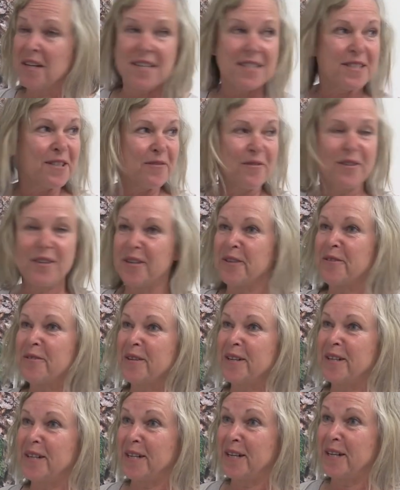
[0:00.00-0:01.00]
So, you know,
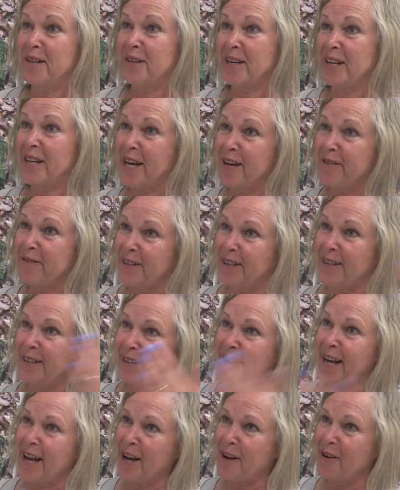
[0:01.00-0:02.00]
in the counting
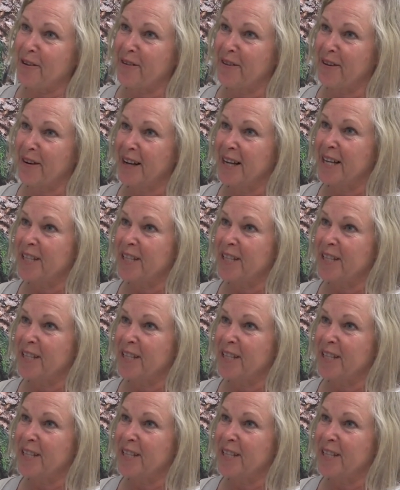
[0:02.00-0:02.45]
down,